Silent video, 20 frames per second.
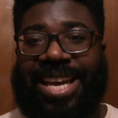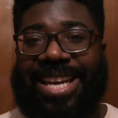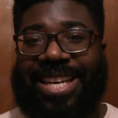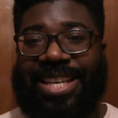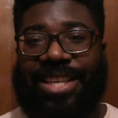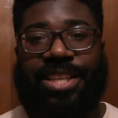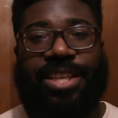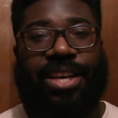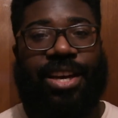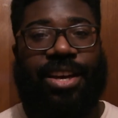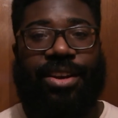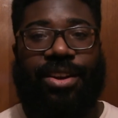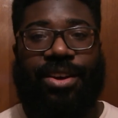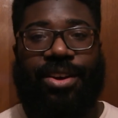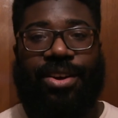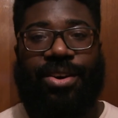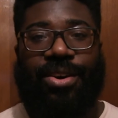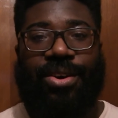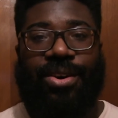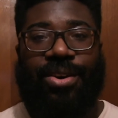Indian
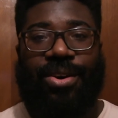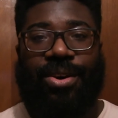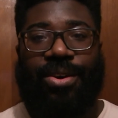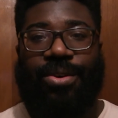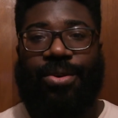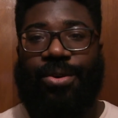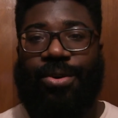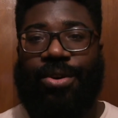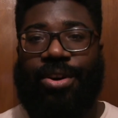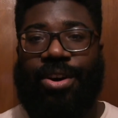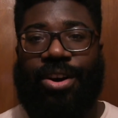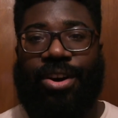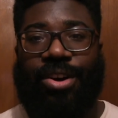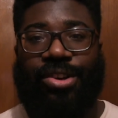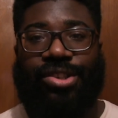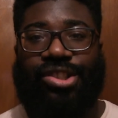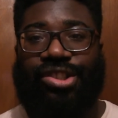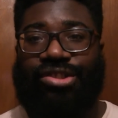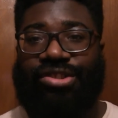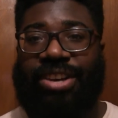or
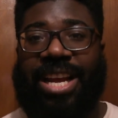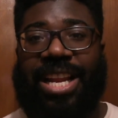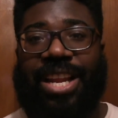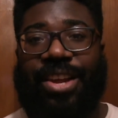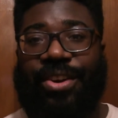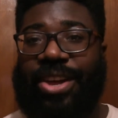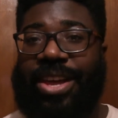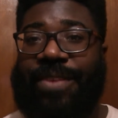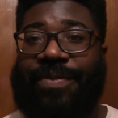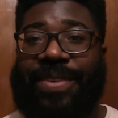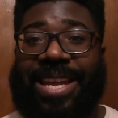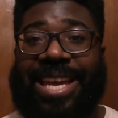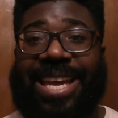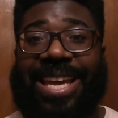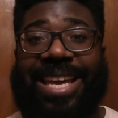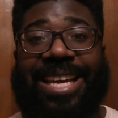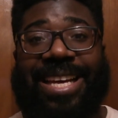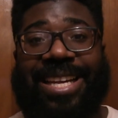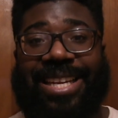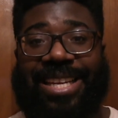Australian or even
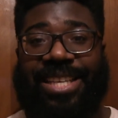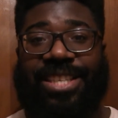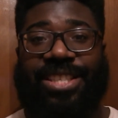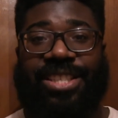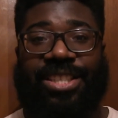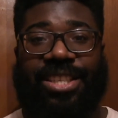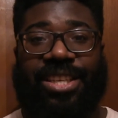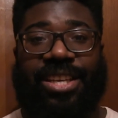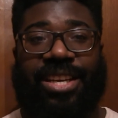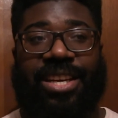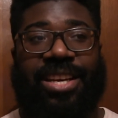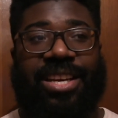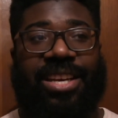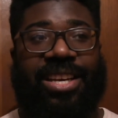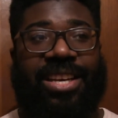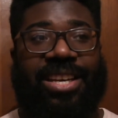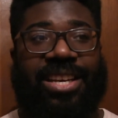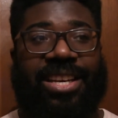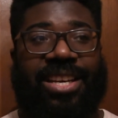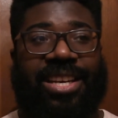English,
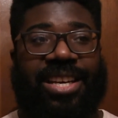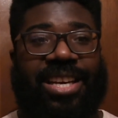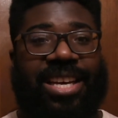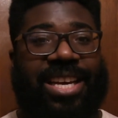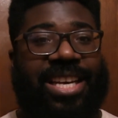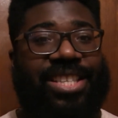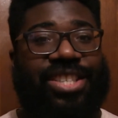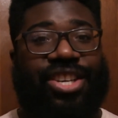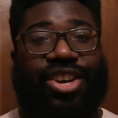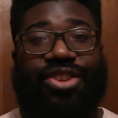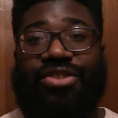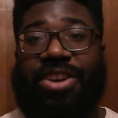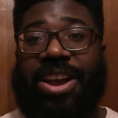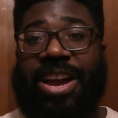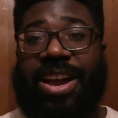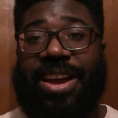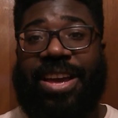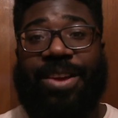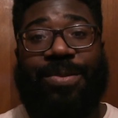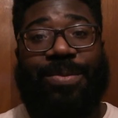his
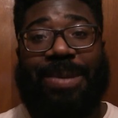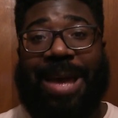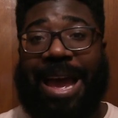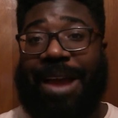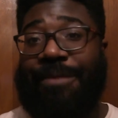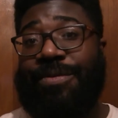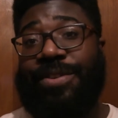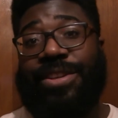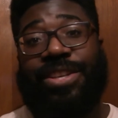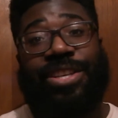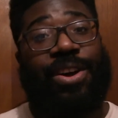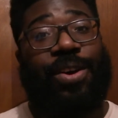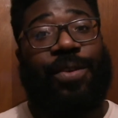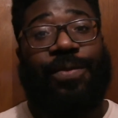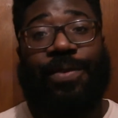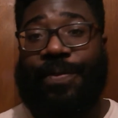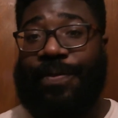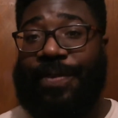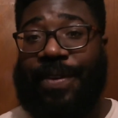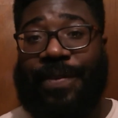career, he would be averaging
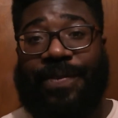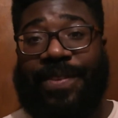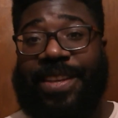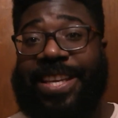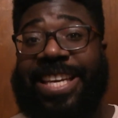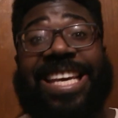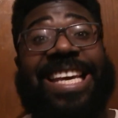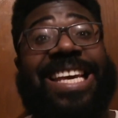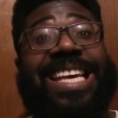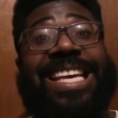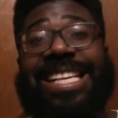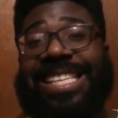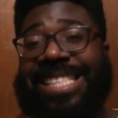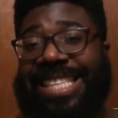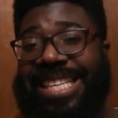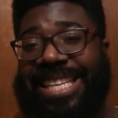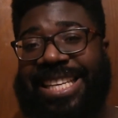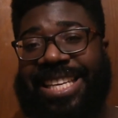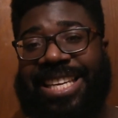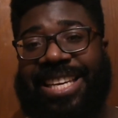over 50
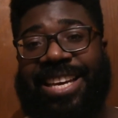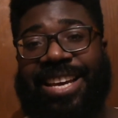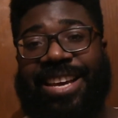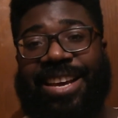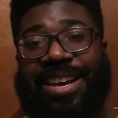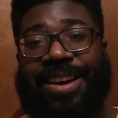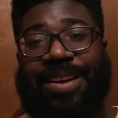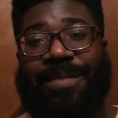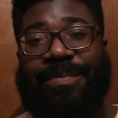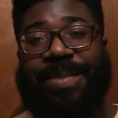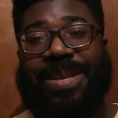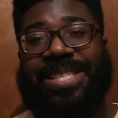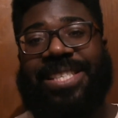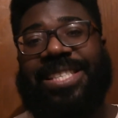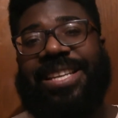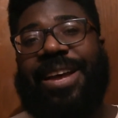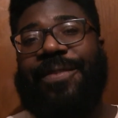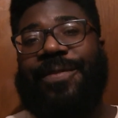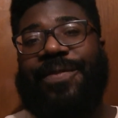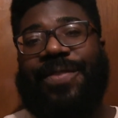easily. But
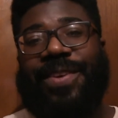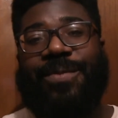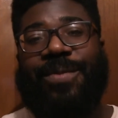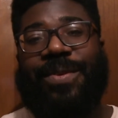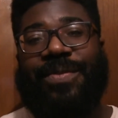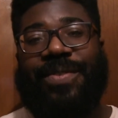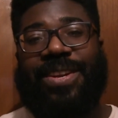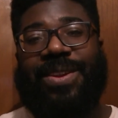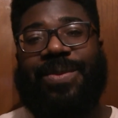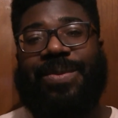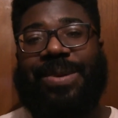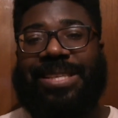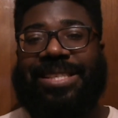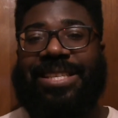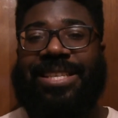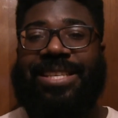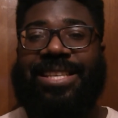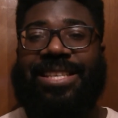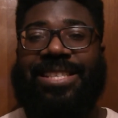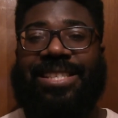something within the
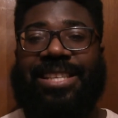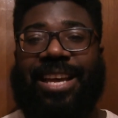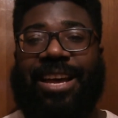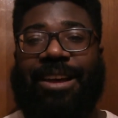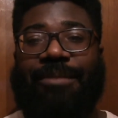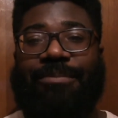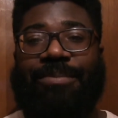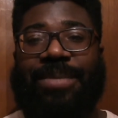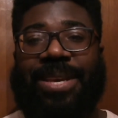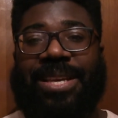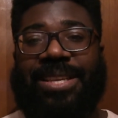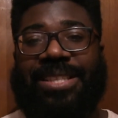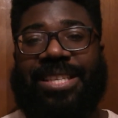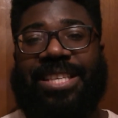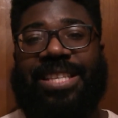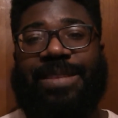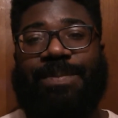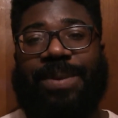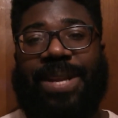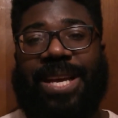West Indies setup means
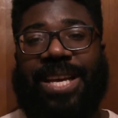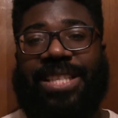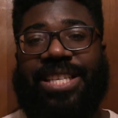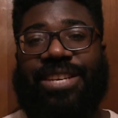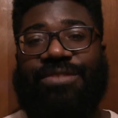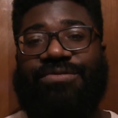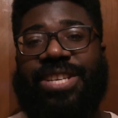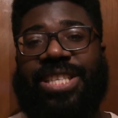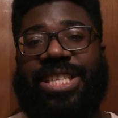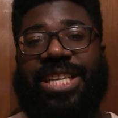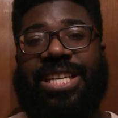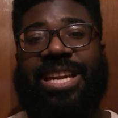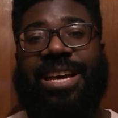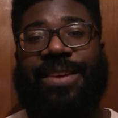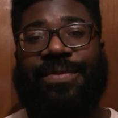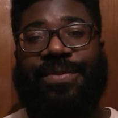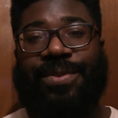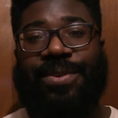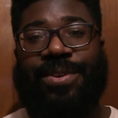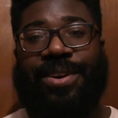these players, they reach a
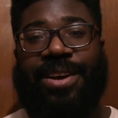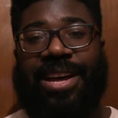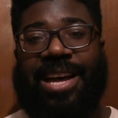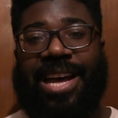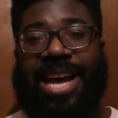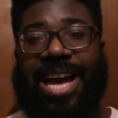level